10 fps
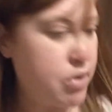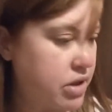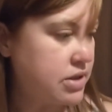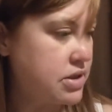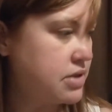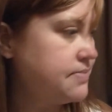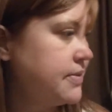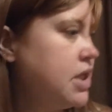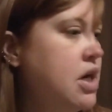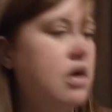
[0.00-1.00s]
my books?
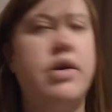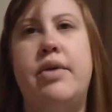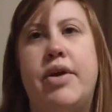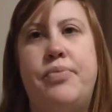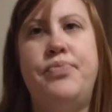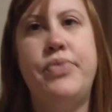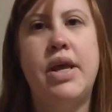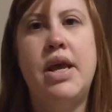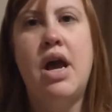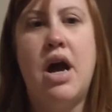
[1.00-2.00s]
Oh, here we go.
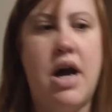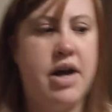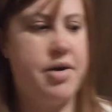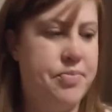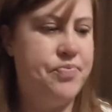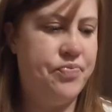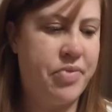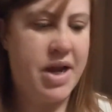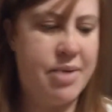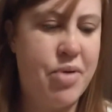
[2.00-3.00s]
Um,
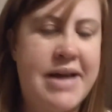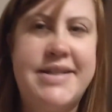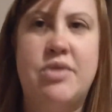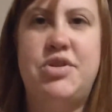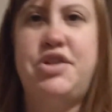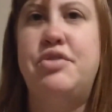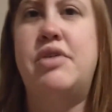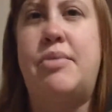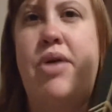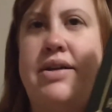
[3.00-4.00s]
I brought down
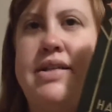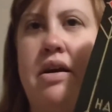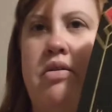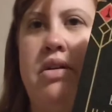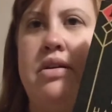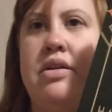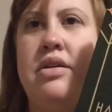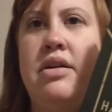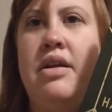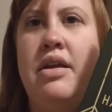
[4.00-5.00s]
two. I brought down
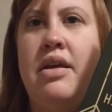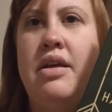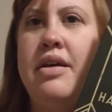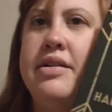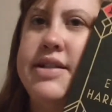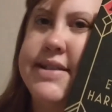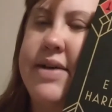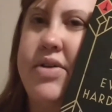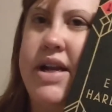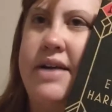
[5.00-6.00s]
The
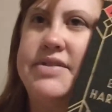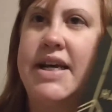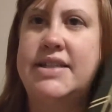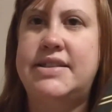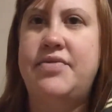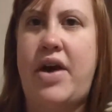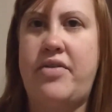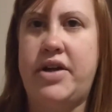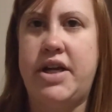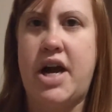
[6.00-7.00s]
Seven and a Half Deaths of
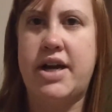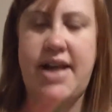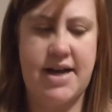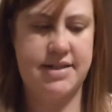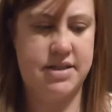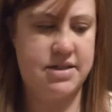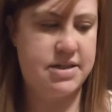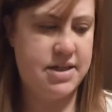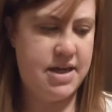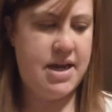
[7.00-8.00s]
Evelyn
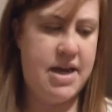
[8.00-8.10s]
Hardcastle,